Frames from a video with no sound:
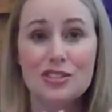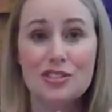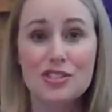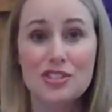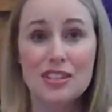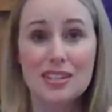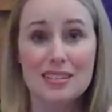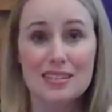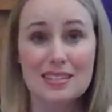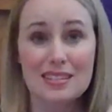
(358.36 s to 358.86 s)

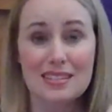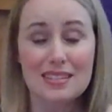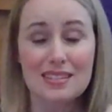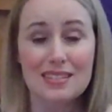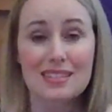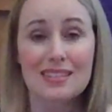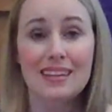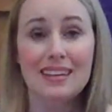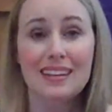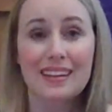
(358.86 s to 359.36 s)

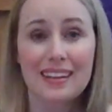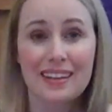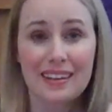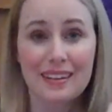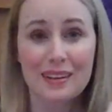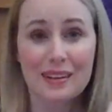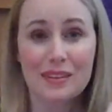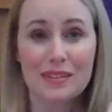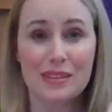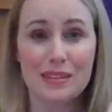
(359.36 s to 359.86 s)
Jesus,
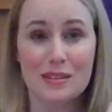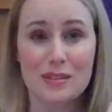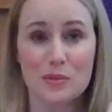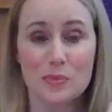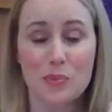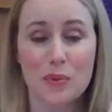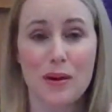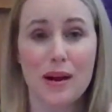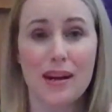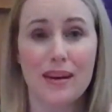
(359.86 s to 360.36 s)
hear
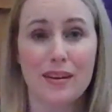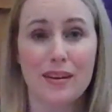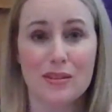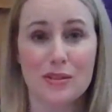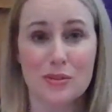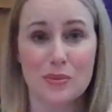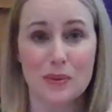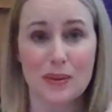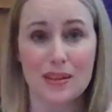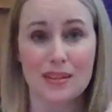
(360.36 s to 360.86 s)
these
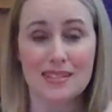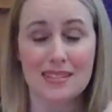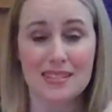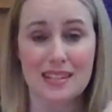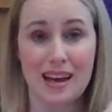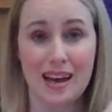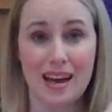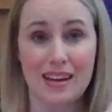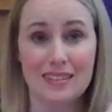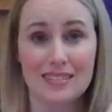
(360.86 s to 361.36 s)
prayers we
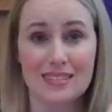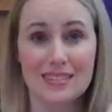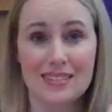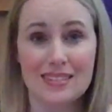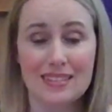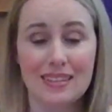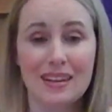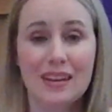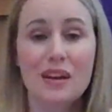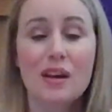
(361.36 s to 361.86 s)

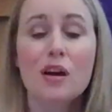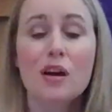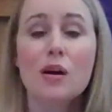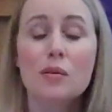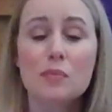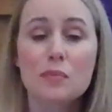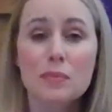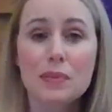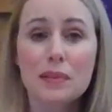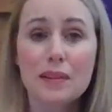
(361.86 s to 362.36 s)
send
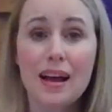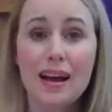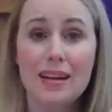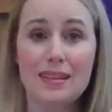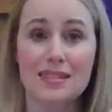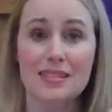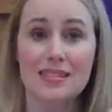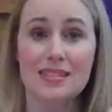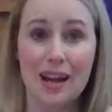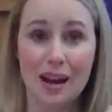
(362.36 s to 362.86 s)

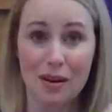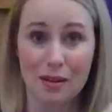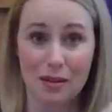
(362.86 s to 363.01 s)
Bless